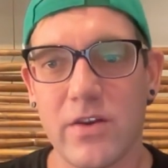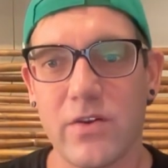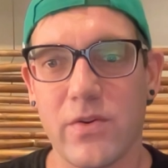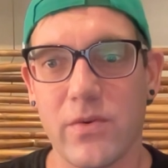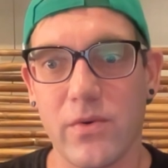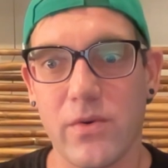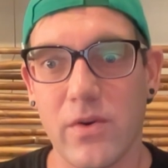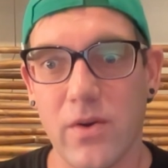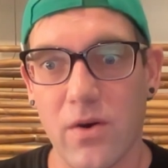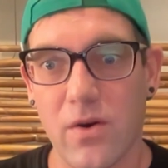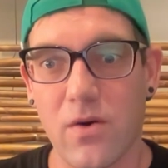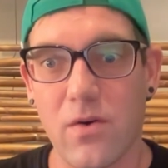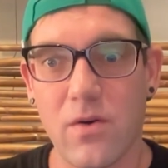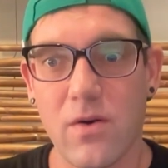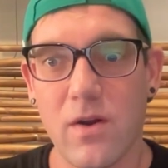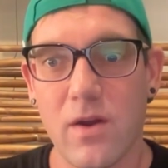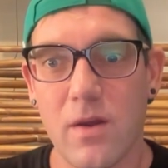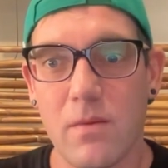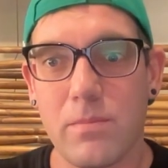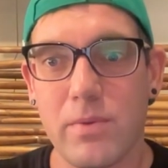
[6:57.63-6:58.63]
to
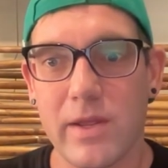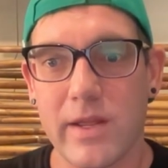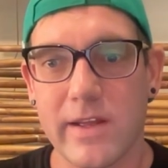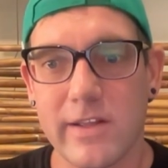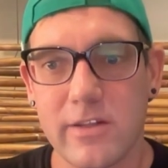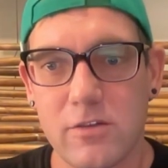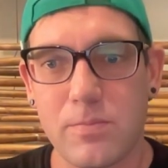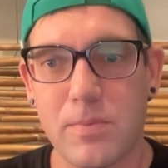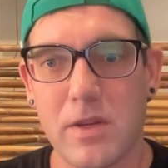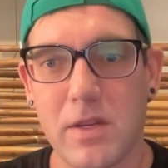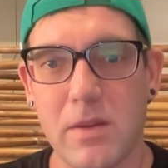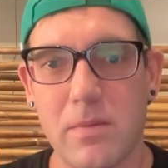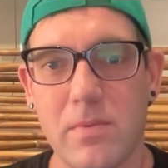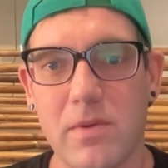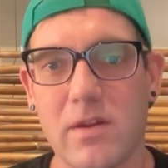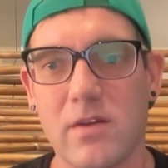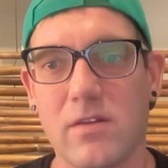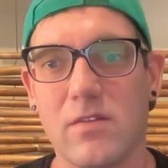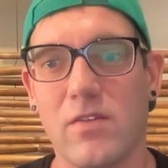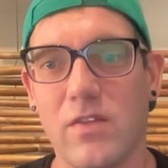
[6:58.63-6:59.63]
know PHP
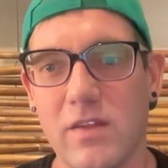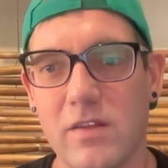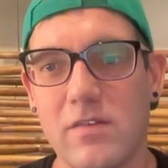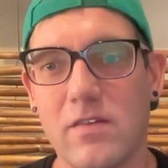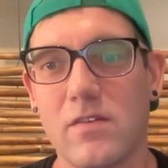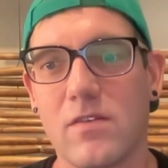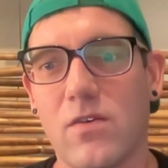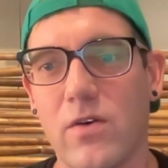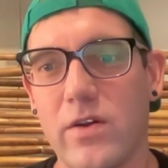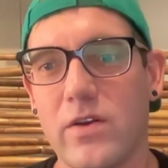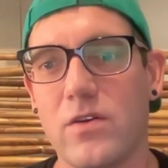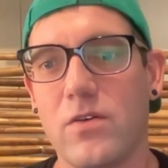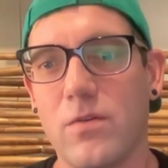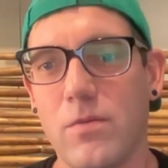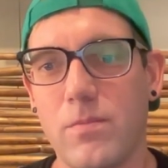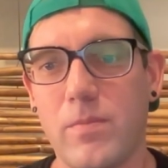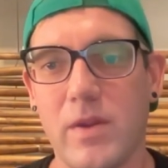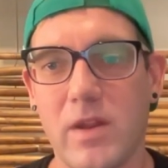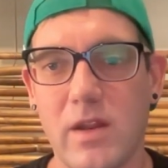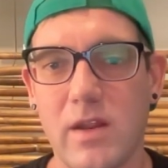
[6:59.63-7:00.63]
because this is going to
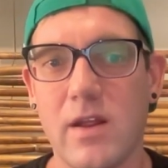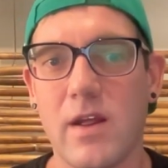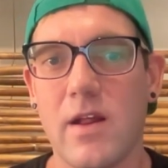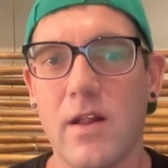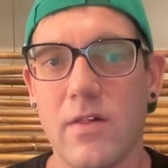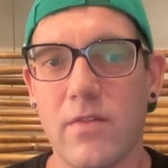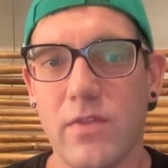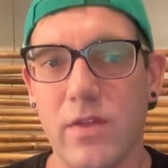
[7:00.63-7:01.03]
be